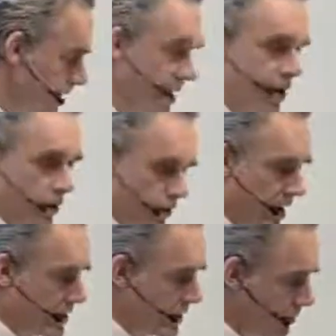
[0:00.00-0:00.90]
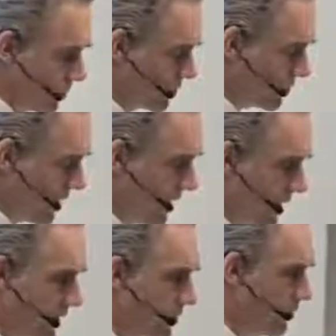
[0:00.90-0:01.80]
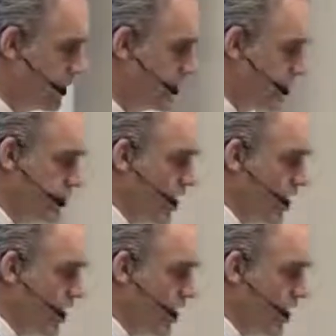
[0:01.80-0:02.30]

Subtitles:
characterizes more straight IQ research.